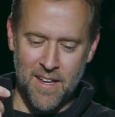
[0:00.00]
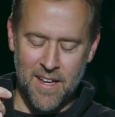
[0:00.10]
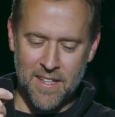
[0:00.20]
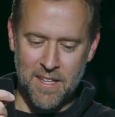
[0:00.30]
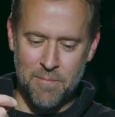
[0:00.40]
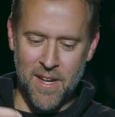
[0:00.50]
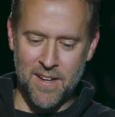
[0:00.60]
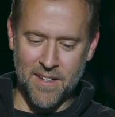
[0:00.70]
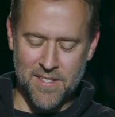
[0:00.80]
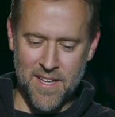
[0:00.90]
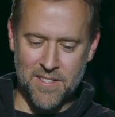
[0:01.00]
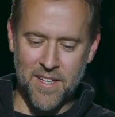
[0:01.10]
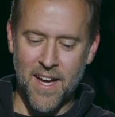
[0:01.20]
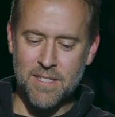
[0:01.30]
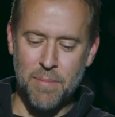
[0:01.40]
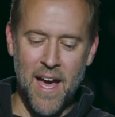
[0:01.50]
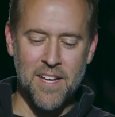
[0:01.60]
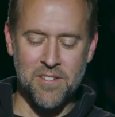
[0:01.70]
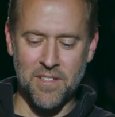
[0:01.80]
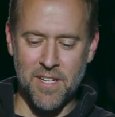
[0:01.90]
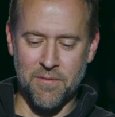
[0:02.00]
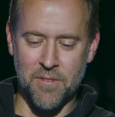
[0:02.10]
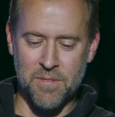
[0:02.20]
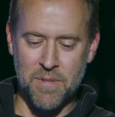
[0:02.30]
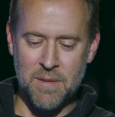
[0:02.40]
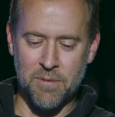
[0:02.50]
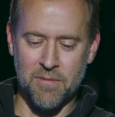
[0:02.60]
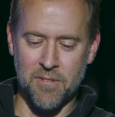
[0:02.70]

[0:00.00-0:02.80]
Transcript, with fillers: And then Benedict says, God's passionate love for his people,